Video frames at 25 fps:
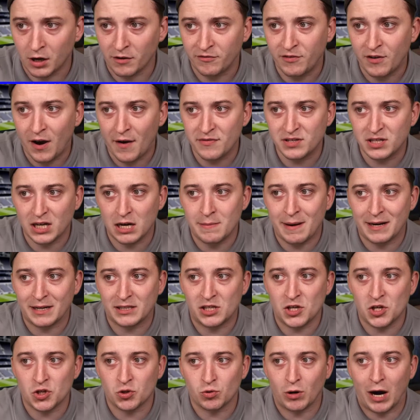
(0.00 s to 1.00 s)
centre-backs
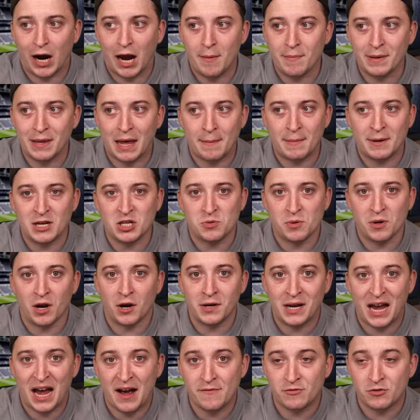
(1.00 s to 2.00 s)
is great, but that means we only
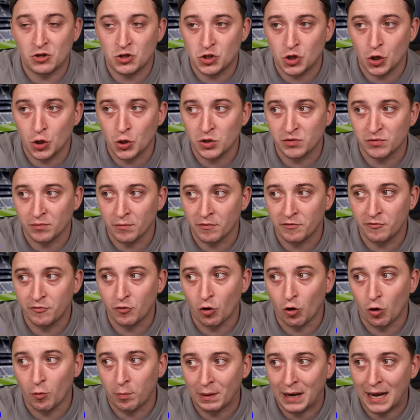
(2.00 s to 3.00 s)
have to choose from
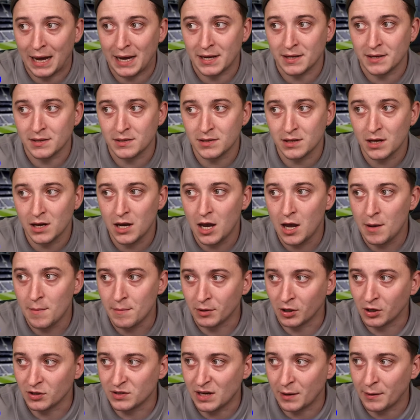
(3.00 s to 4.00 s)
four players
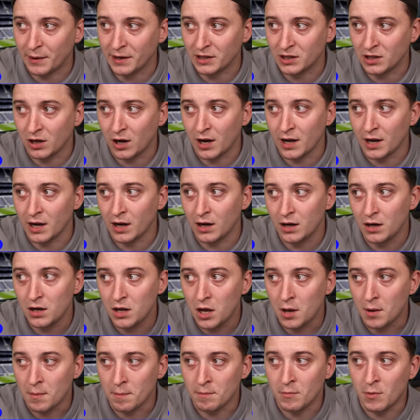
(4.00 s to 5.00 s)
because Eric Dier
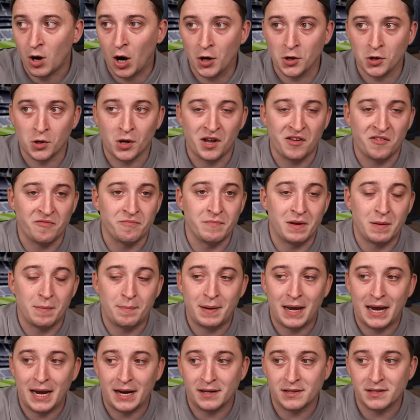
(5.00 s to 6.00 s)
might not even be
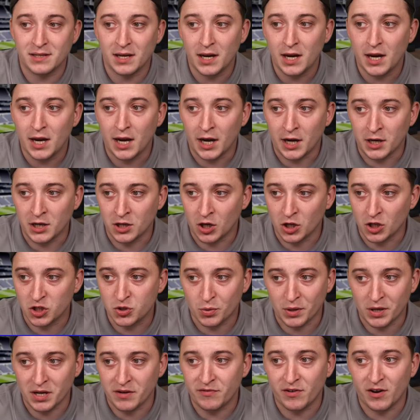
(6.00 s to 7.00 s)
picked in our
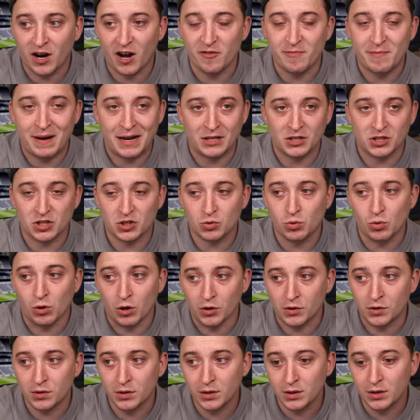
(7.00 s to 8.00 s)
25-man
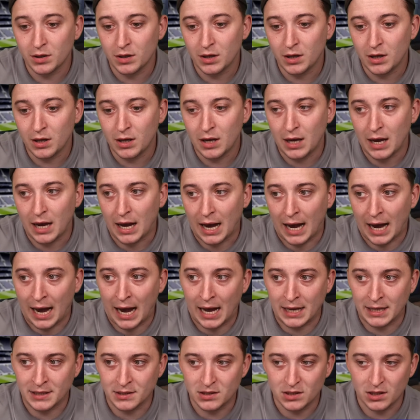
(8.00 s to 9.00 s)
squad.
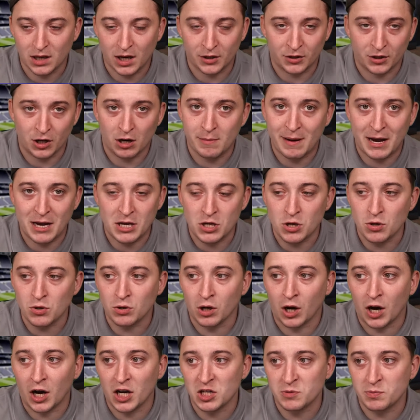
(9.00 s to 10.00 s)
And I don't know about you
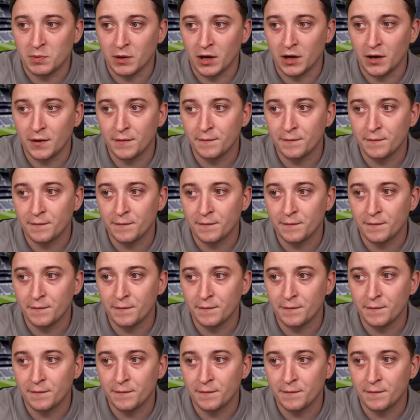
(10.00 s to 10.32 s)
guys, but